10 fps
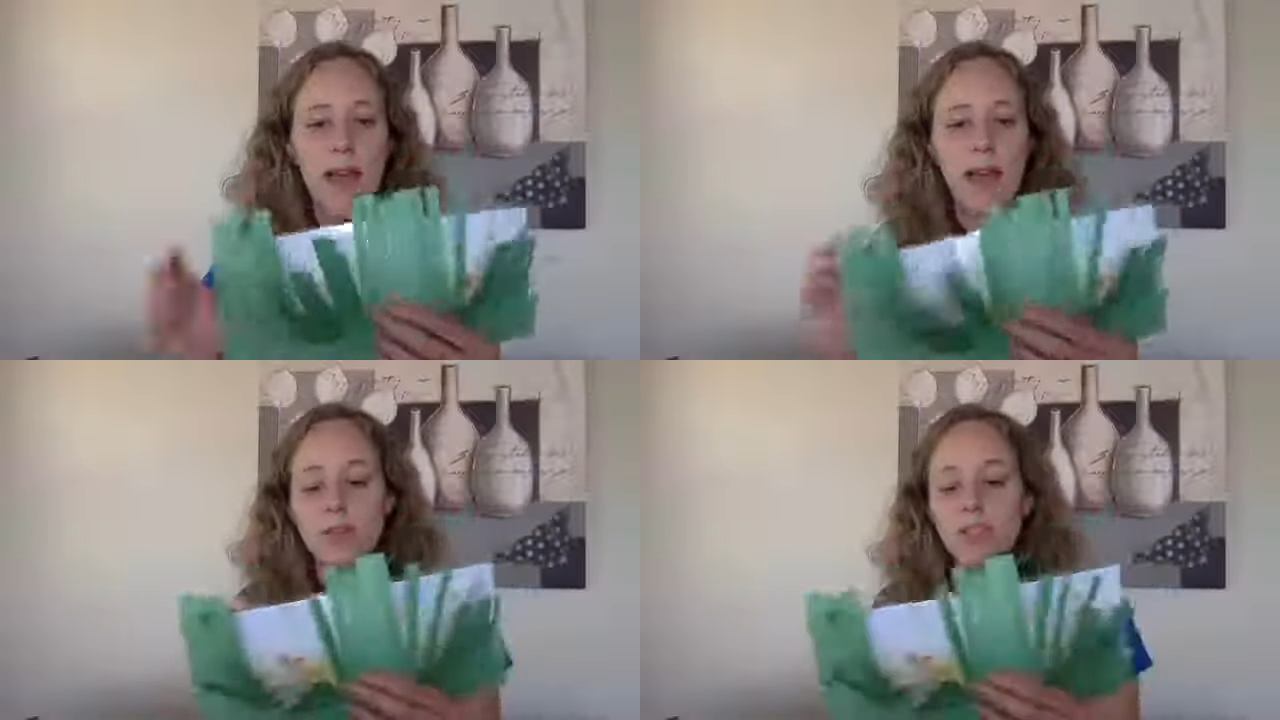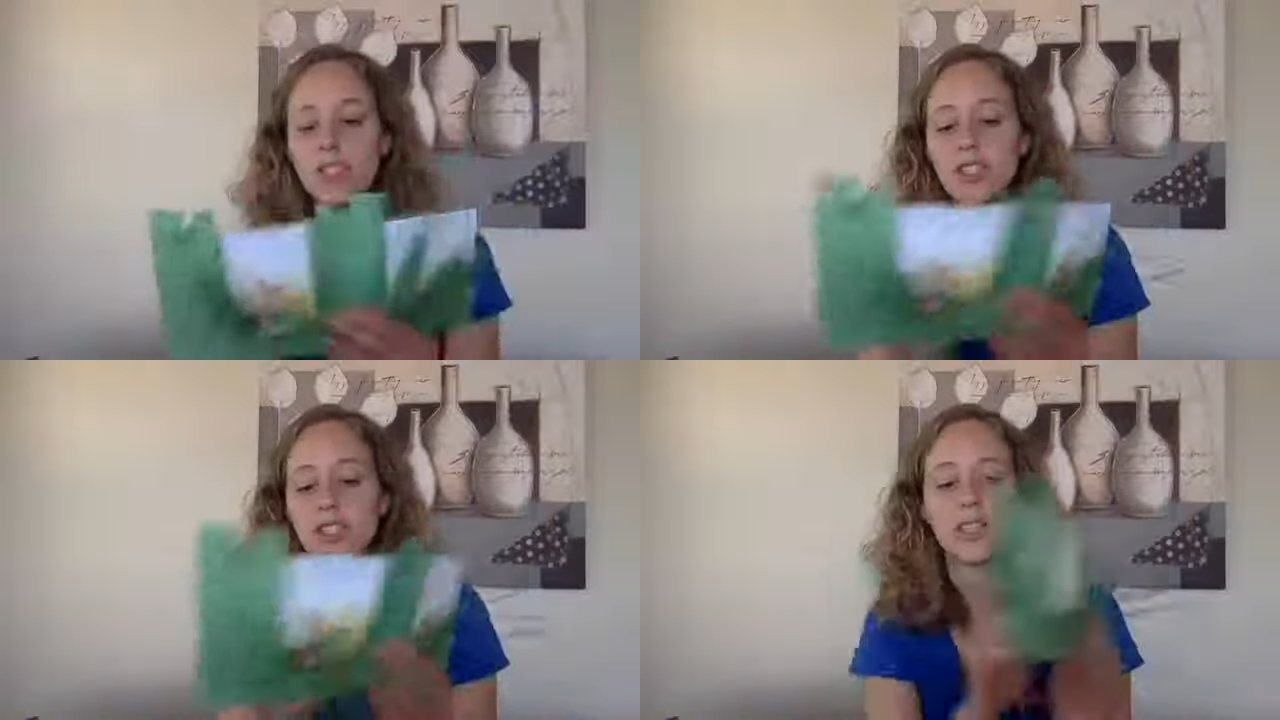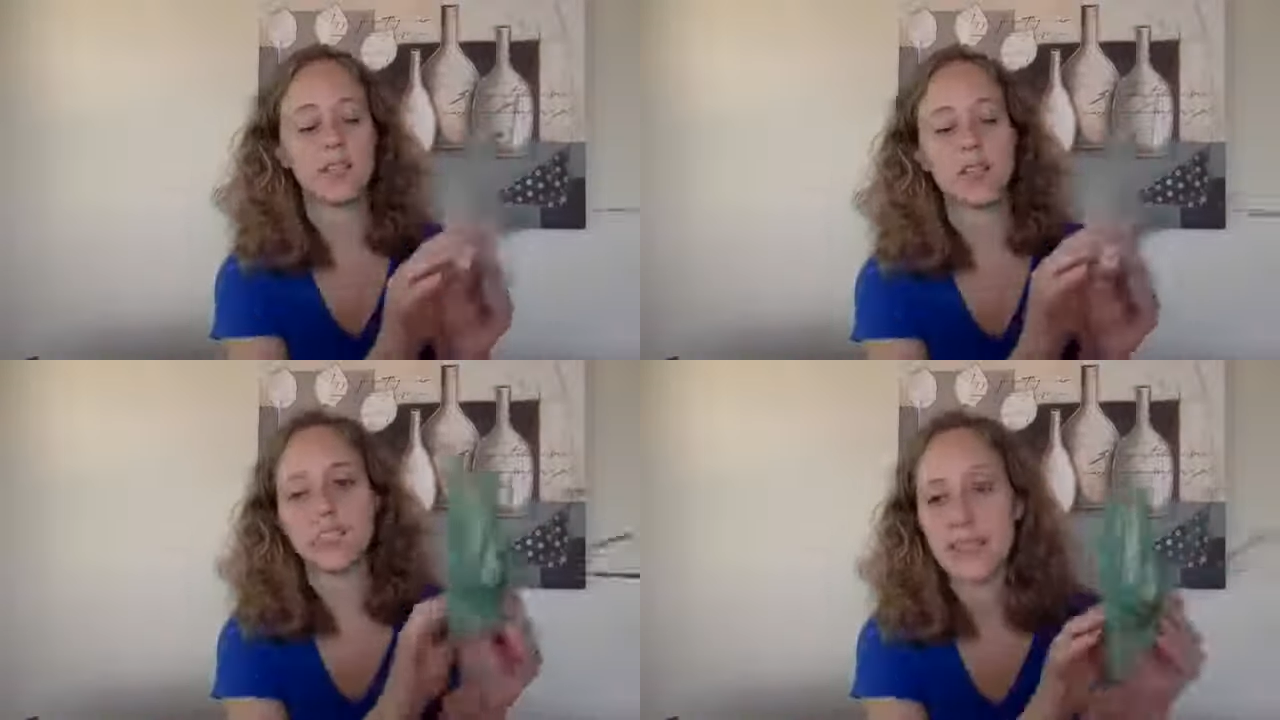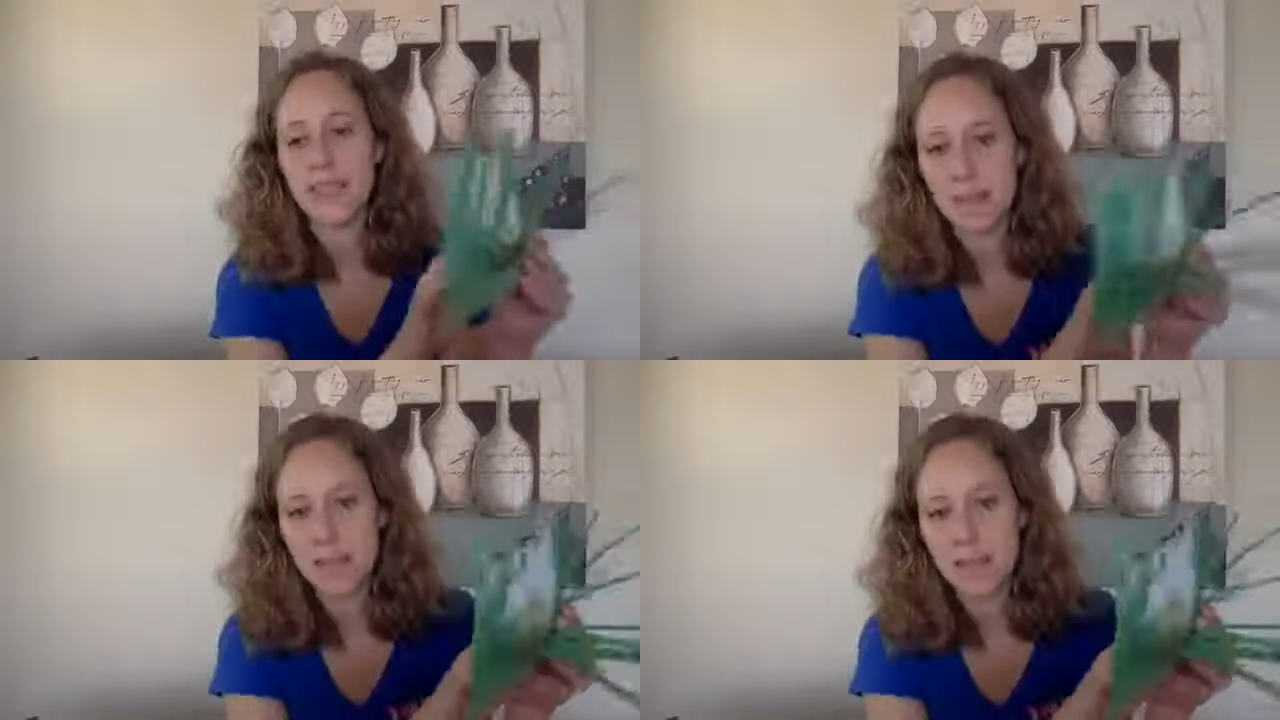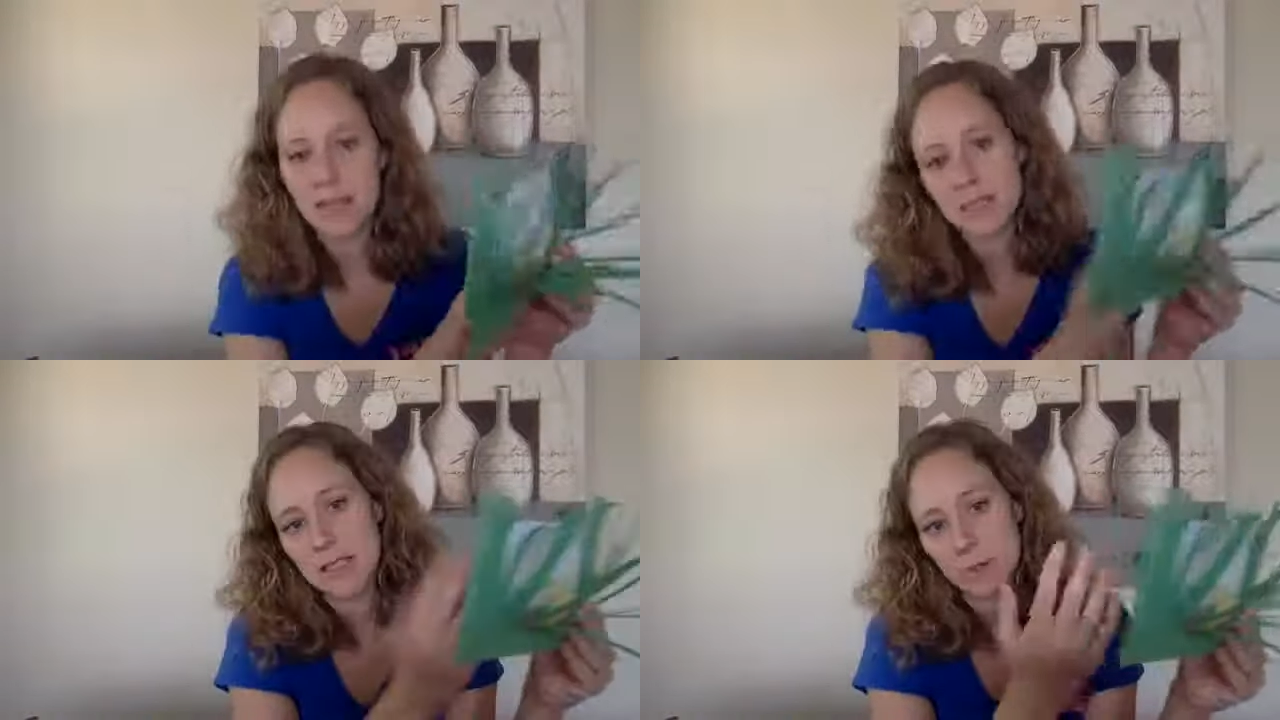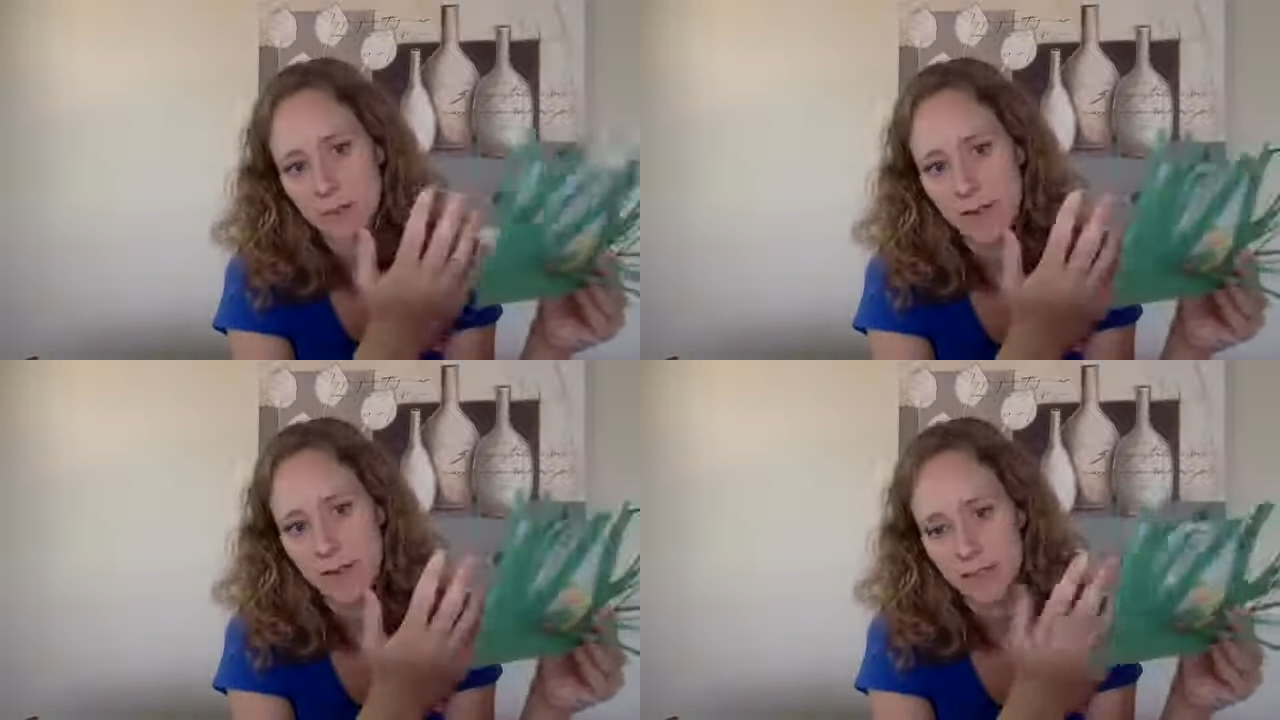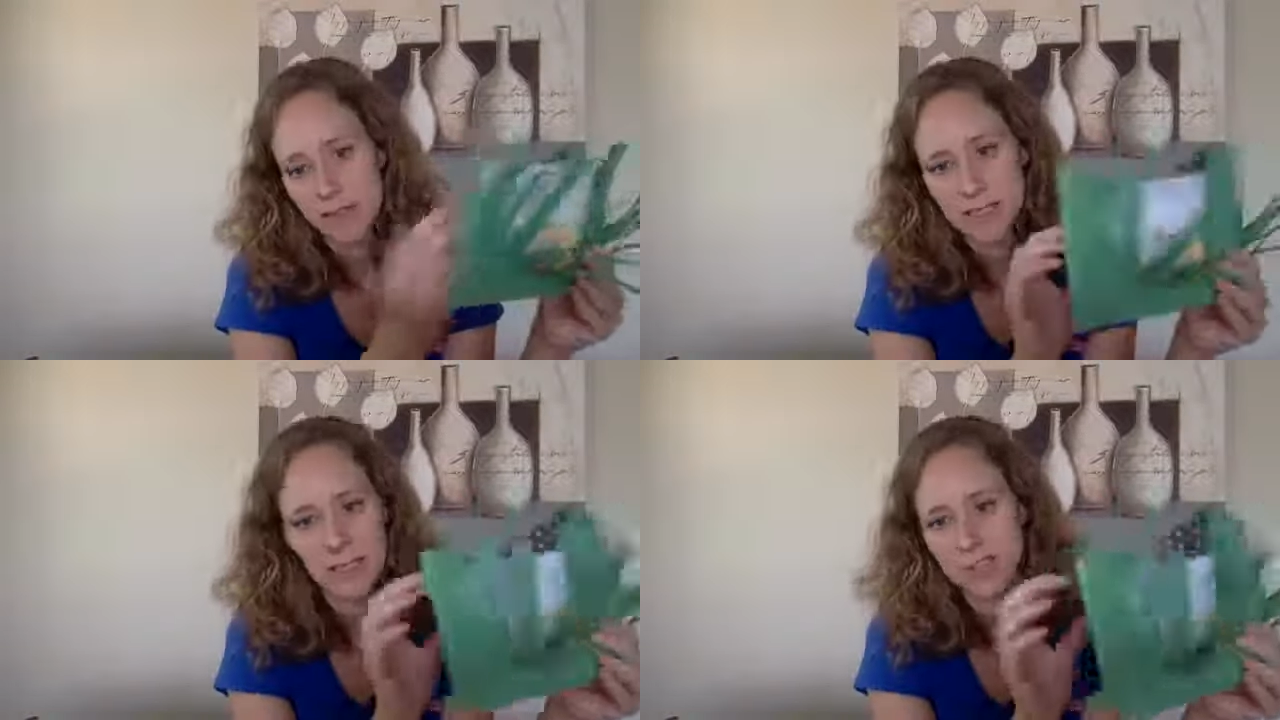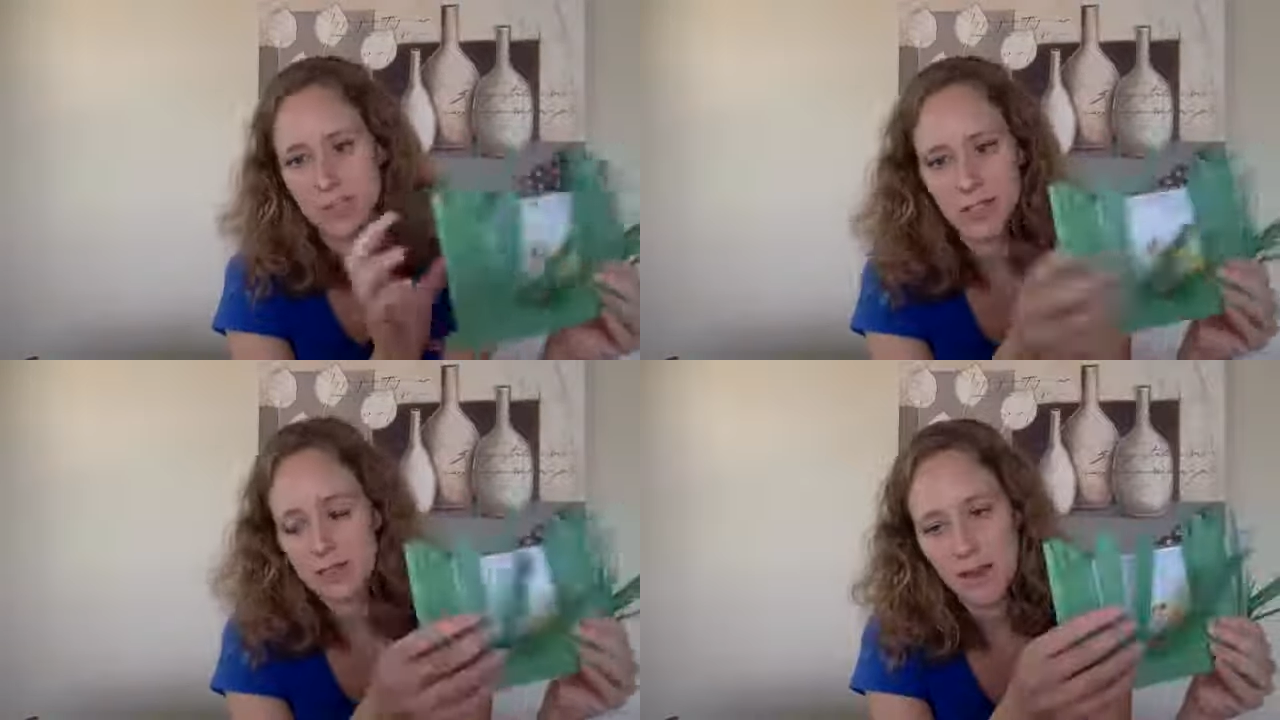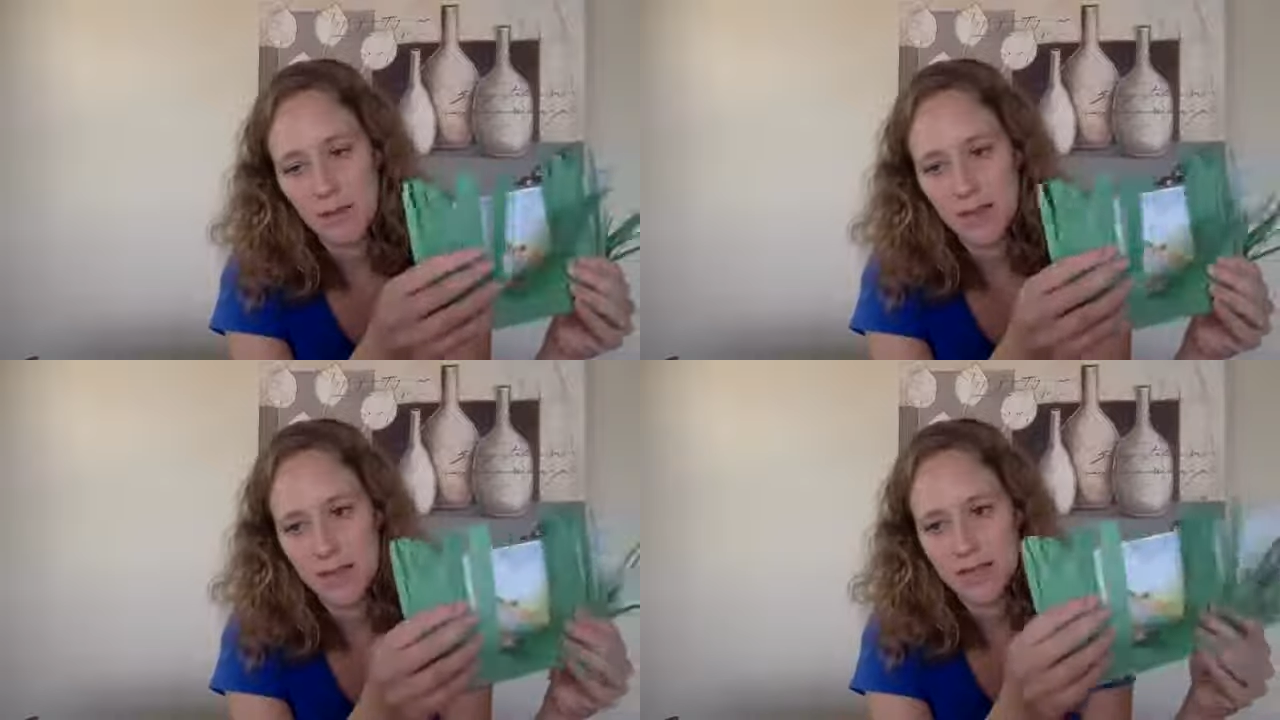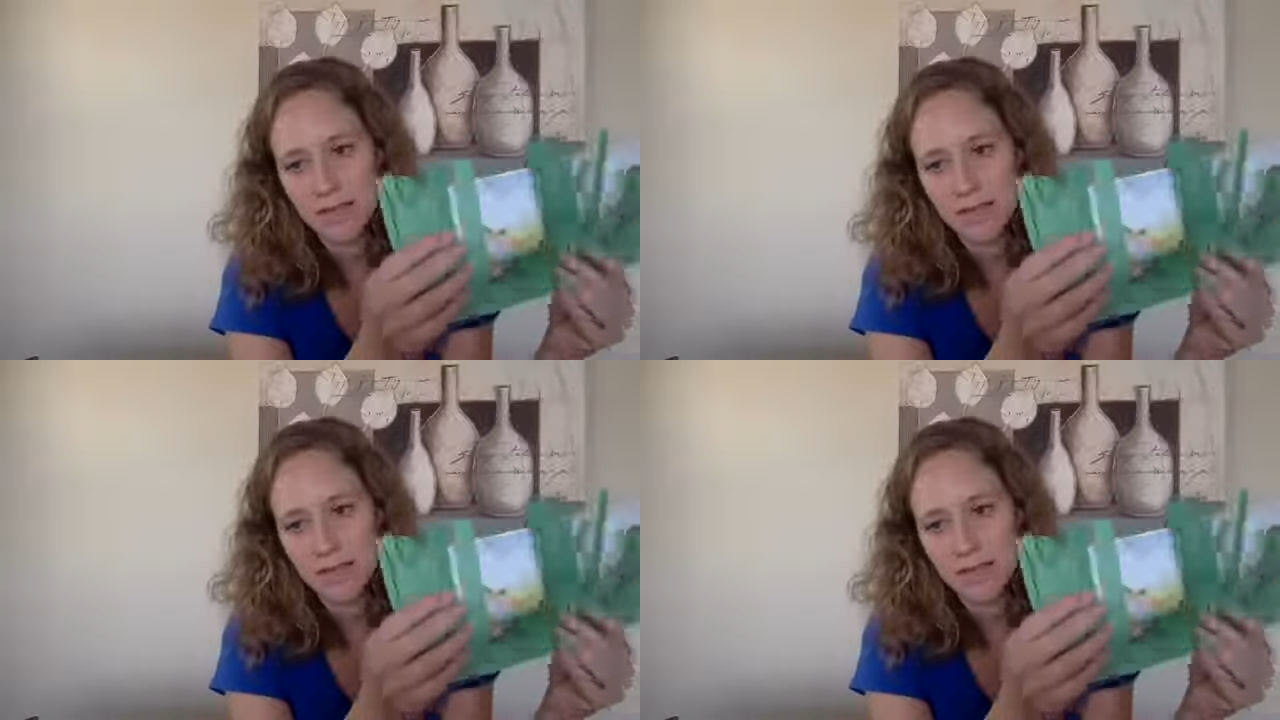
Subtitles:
And she took and she laminated this because we were having lots of kids use it. That wouldn't